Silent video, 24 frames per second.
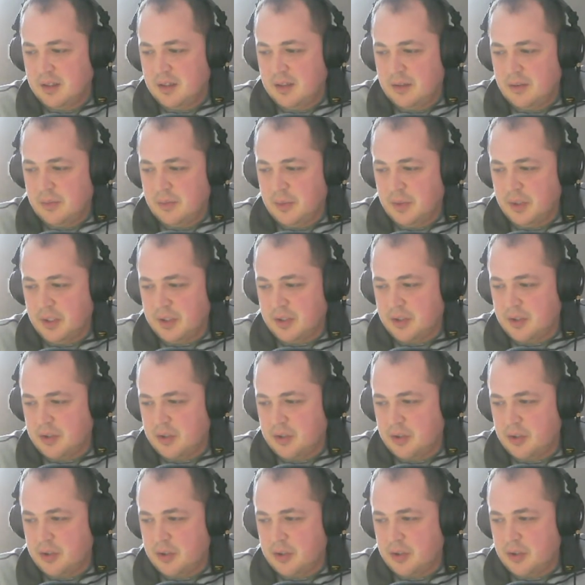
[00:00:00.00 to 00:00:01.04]

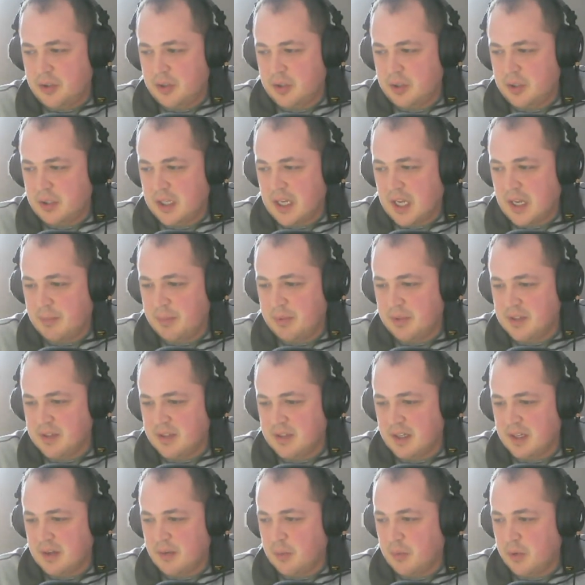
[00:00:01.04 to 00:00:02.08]
which happens
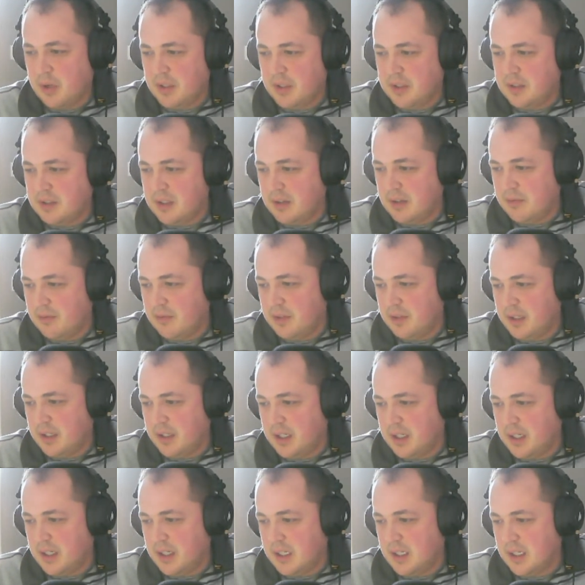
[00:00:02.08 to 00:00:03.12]
like once every
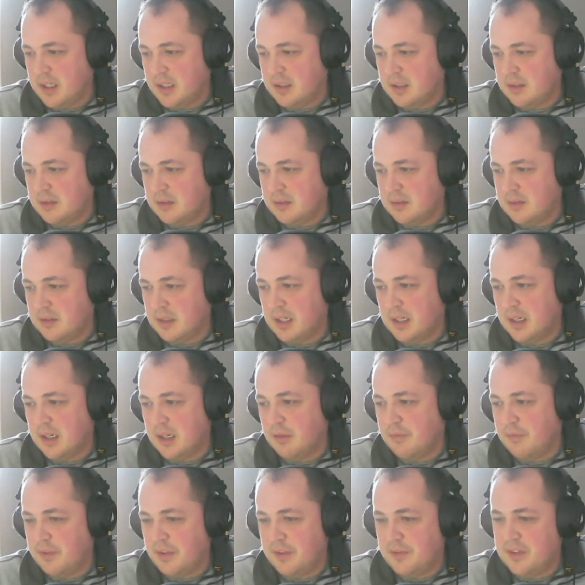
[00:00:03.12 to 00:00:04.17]

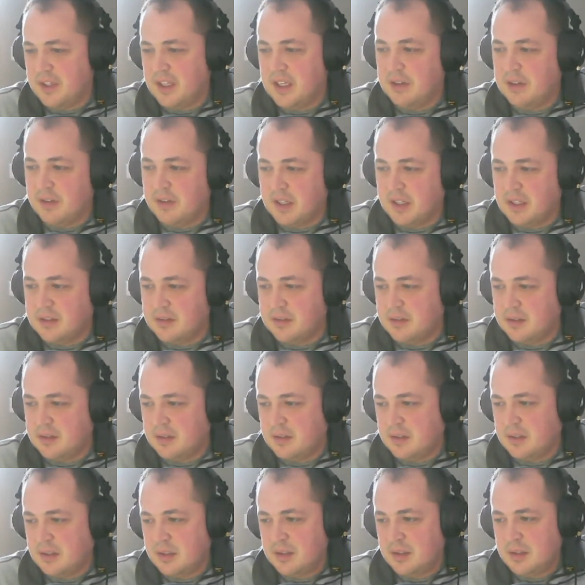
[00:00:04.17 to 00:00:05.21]
15 events.
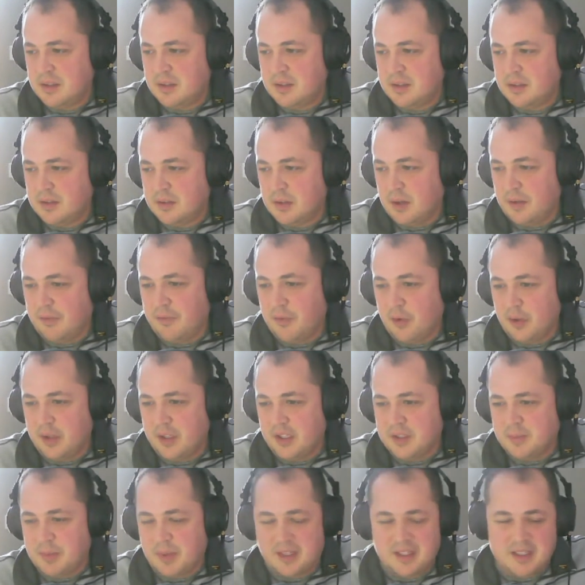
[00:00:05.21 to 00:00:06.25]
So I fully
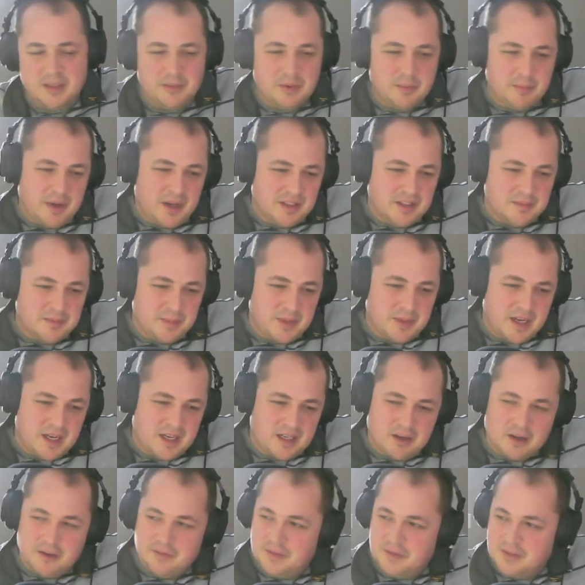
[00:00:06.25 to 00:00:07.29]
expect him to bounce
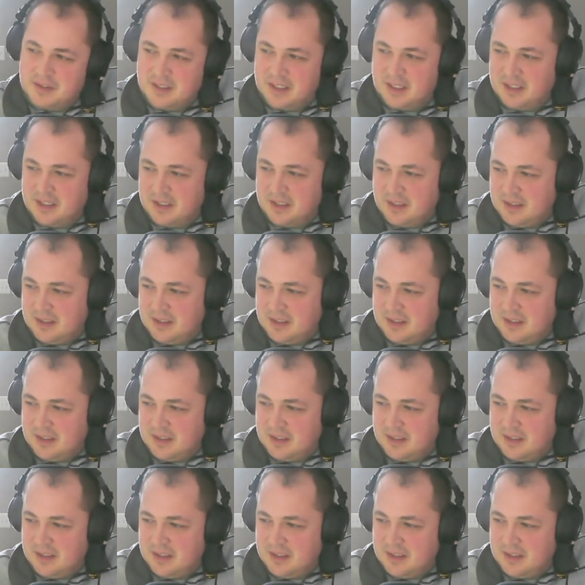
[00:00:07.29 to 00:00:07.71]
back off the tee.